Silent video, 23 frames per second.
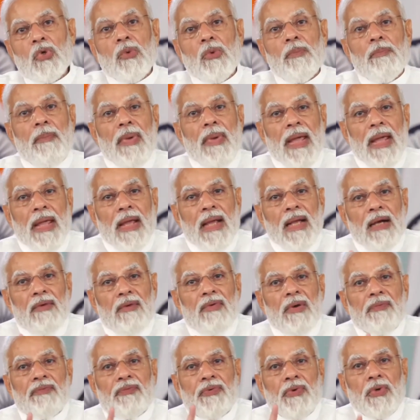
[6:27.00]
to make
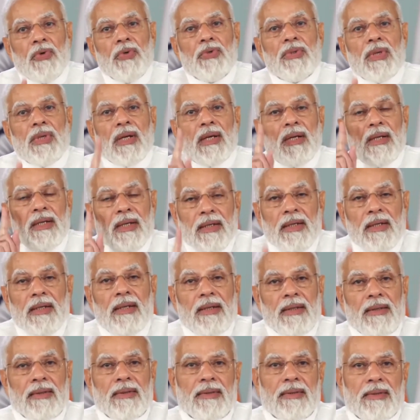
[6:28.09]
our future
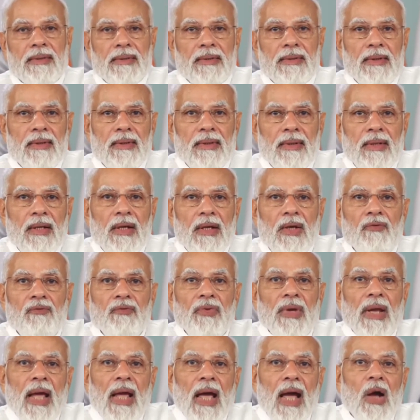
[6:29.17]
resilient,
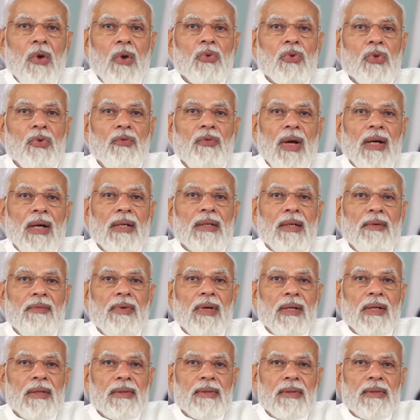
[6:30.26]
we have to work
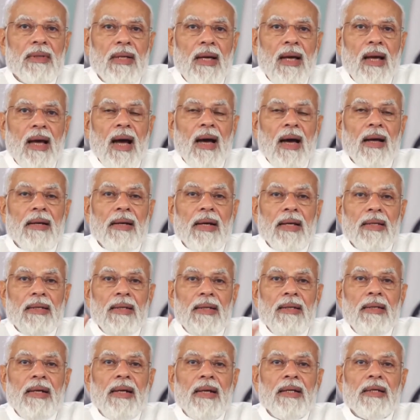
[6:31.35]
towards a
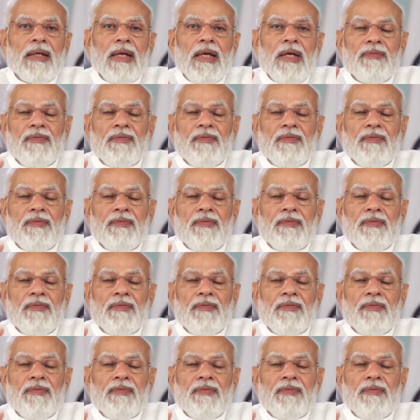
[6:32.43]
resilient